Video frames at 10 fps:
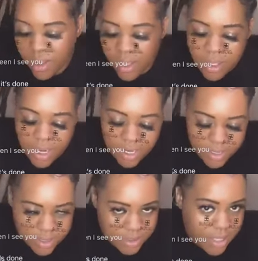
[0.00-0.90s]
And this
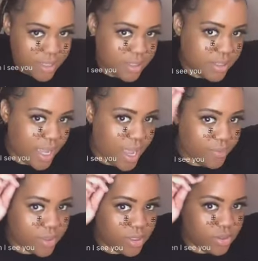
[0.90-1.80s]
is the other side
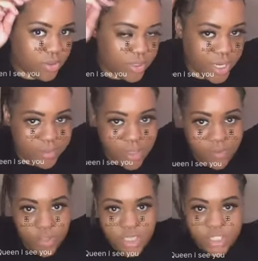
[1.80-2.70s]
with the Juju Jam. So if you
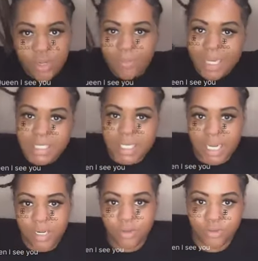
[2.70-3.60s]
just joined my
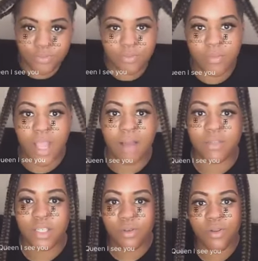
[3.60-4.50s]
channel, I'm
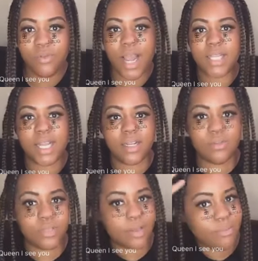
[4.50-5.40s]
showing you guys how to do
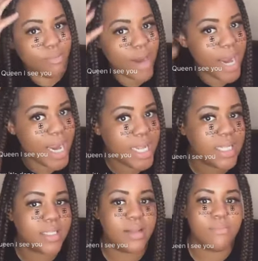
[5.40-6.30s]
some braids,
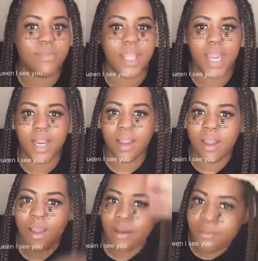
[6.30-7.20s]
some thick
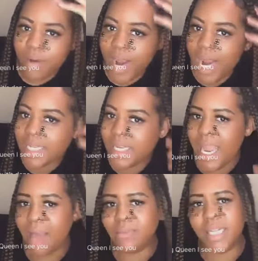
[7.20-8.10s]
braids. Yeah,
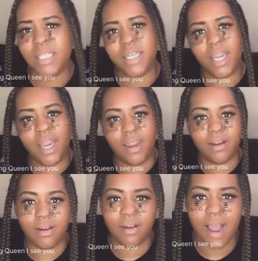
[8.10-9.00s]
I'm teaching here,
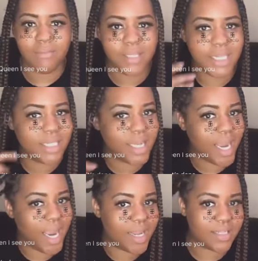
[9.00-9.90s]
girl. I'm teaching
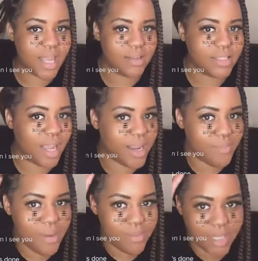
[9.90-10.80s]
here. Tell, tell your
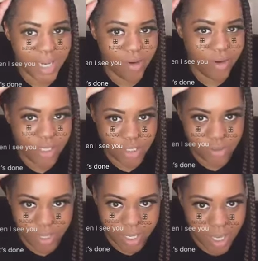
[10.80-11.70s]
people to get on this
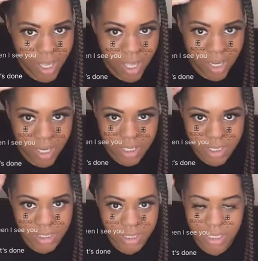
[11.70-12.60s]
joint. Because these
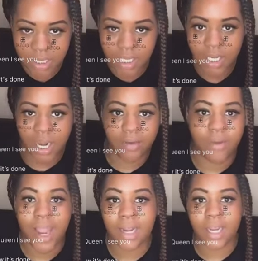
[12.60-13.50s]
chicks looking like
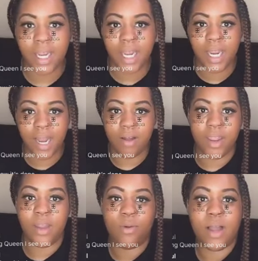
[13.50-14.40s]
Raggedy Ann out
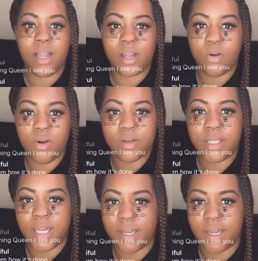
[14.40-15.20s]
here while in quarantine.